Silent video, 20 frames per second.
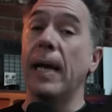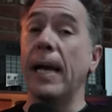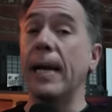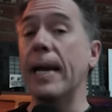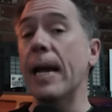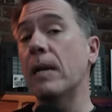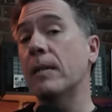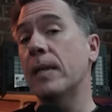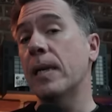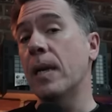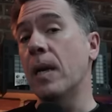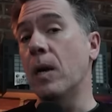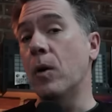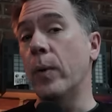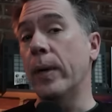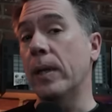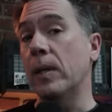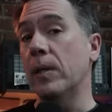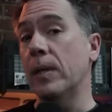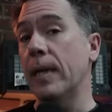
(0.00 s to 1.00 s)
And now taking a
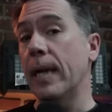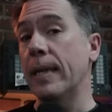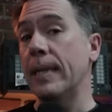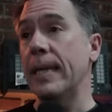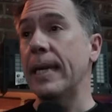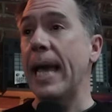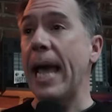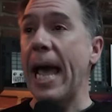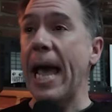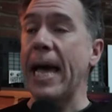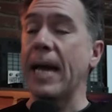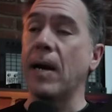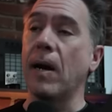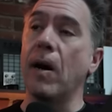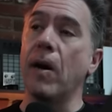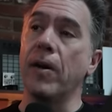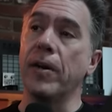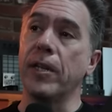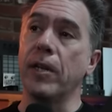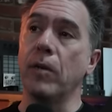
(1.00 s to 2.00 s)
quick look at the add
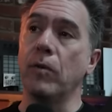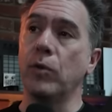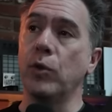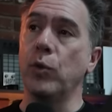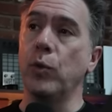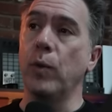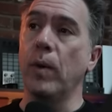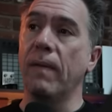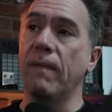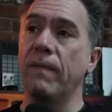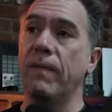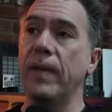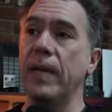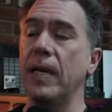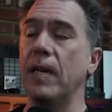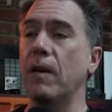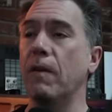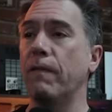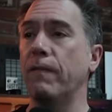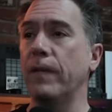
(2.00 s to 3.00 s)
audio to
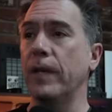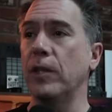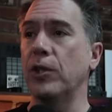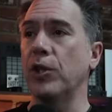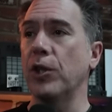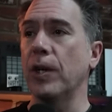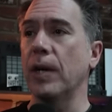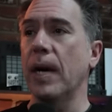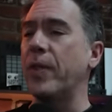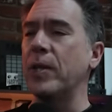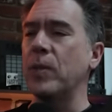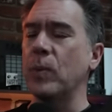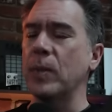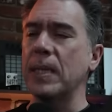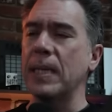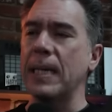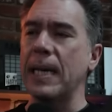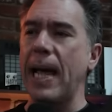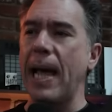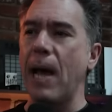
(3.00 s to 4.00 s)
video feature. This
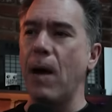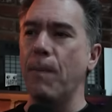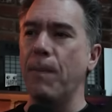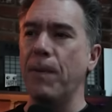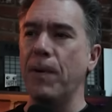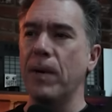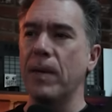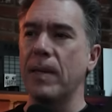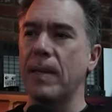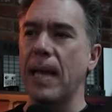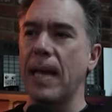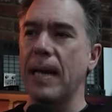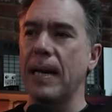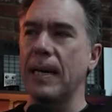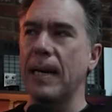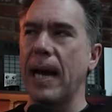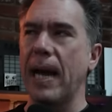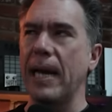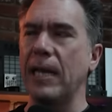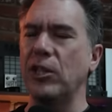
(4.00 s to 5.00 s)
was an output
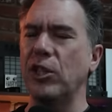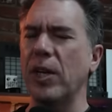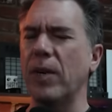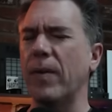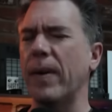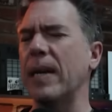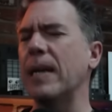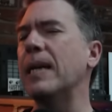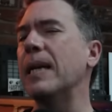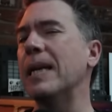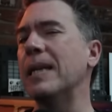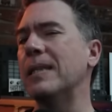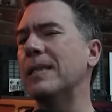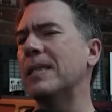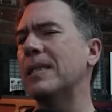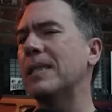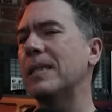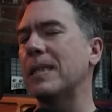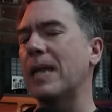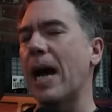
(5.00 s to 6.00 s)
that I generated in
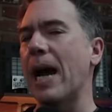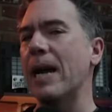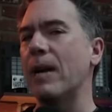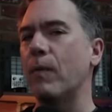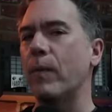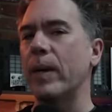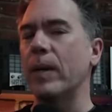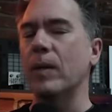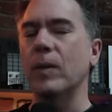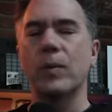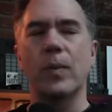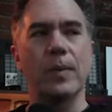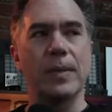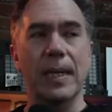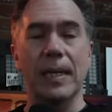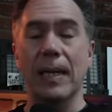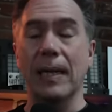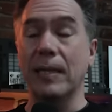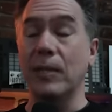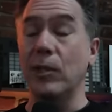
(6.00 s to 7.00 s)
Skyreels, what was
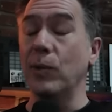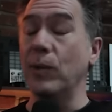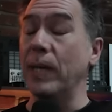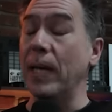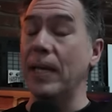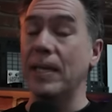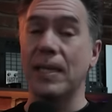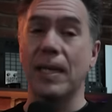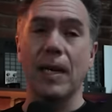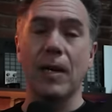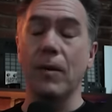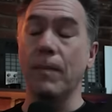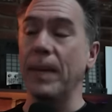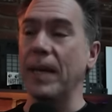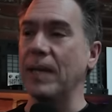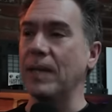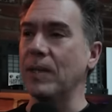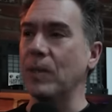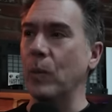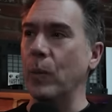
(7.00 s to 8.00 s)
I, like two days ago?
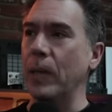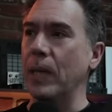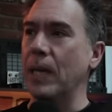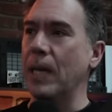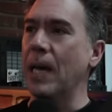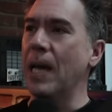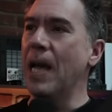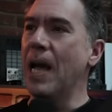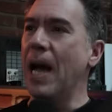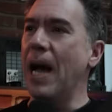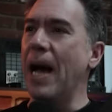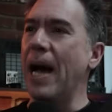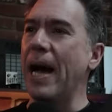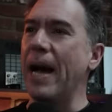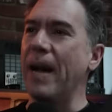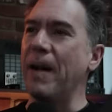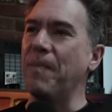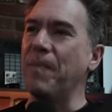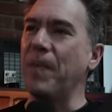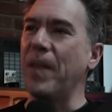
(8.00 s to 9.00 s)
Man, this week.
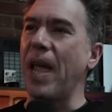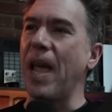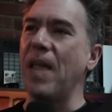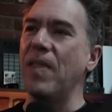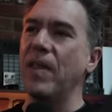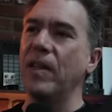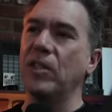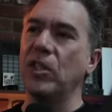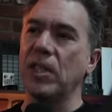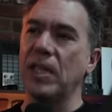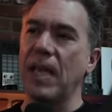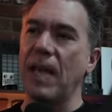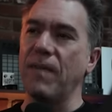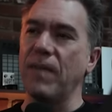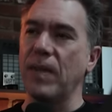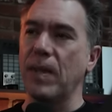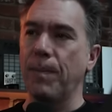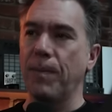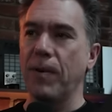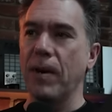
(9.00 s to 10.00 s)
Um, and then just
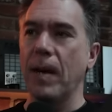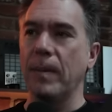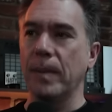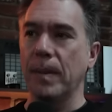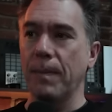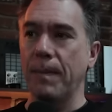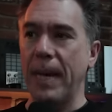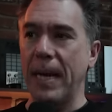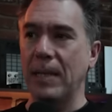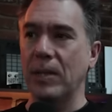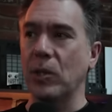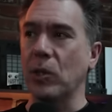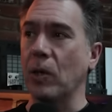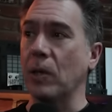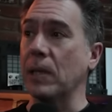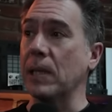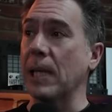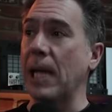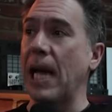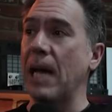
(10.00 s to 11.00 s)
gave it the prompt, man
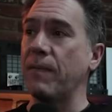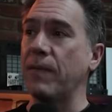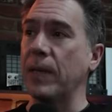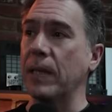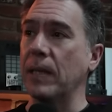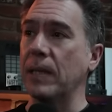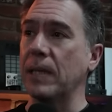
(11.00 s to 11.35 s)
starts laughing.